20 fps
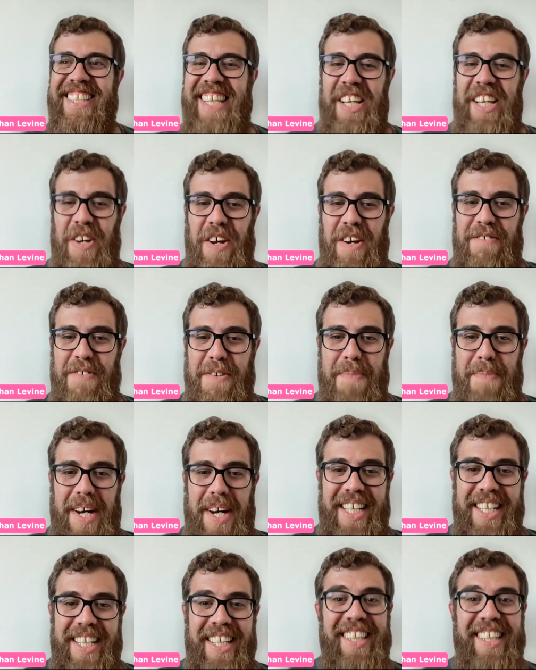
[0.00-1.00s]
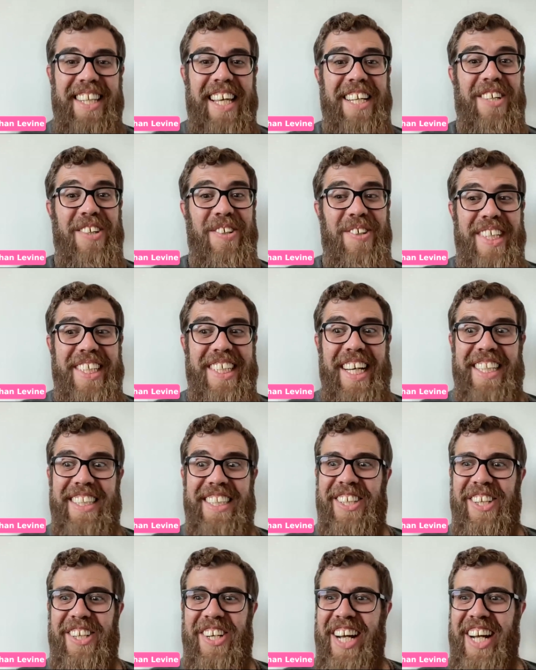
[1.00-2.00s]
thank you, everybody. Thank you,
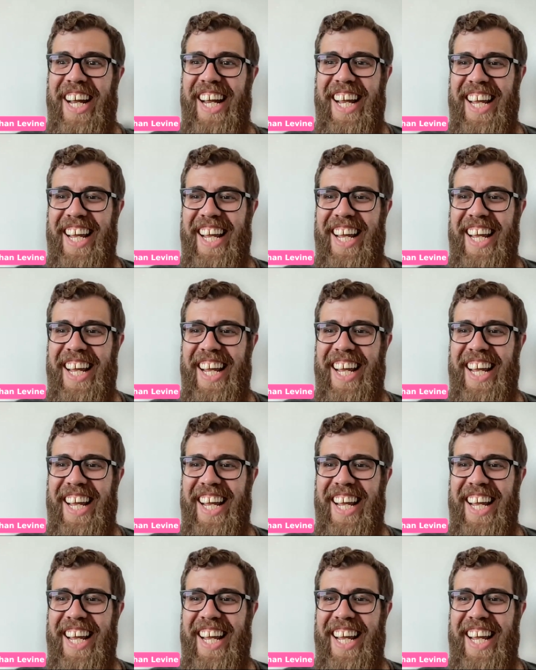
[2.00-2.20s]
Ignacio.